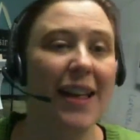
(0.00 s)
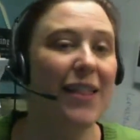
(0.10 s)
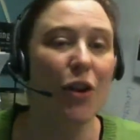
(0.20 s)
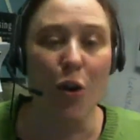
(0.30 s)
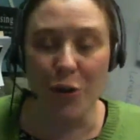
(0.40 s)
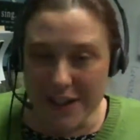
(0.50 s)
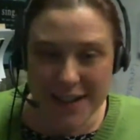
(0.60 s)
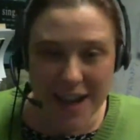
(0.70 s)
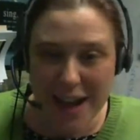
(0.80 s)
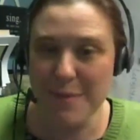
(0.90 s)
The only
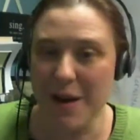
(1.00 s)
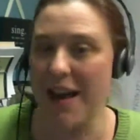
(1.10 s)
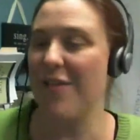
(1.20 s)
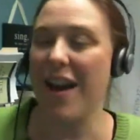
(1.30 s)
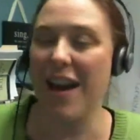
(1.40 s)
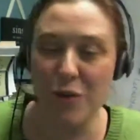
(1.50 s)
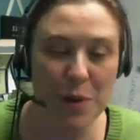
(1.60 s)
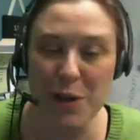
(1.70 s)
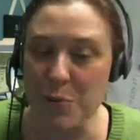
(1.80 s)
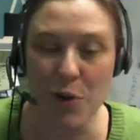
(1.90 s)
time I have ever
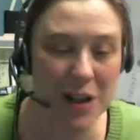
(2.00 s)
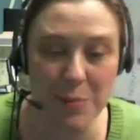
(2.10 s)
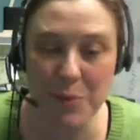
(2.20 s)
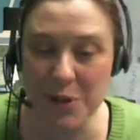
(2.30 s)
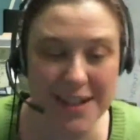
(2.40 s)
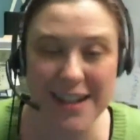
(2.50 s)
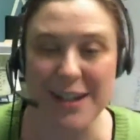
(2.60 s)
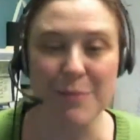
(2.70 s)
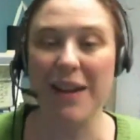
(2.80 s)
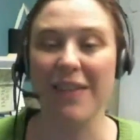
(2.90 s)
been a morning person
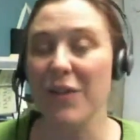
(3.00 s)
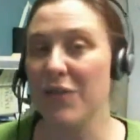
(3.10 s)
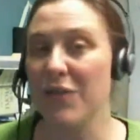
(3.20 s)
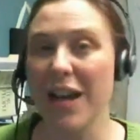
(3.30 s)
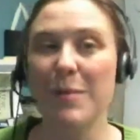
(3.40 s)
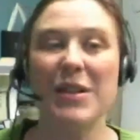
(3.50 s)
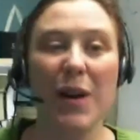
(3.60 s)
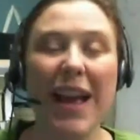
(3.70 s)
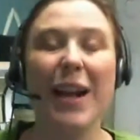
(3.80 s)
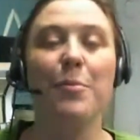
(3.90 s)
in my lifetime is when
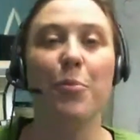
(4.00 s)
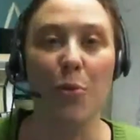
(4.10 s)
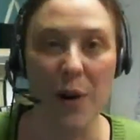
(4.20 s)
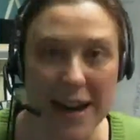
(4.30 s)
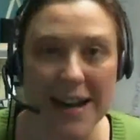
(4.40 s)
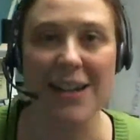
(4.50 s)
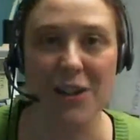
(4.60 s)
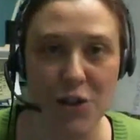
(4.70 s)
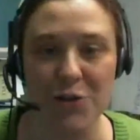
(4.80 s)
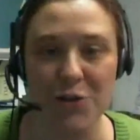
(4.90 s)
I had a brain
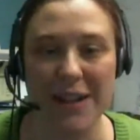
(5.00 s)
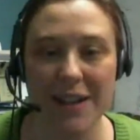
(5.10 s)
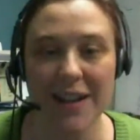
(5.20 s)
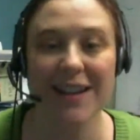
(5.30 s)
injury.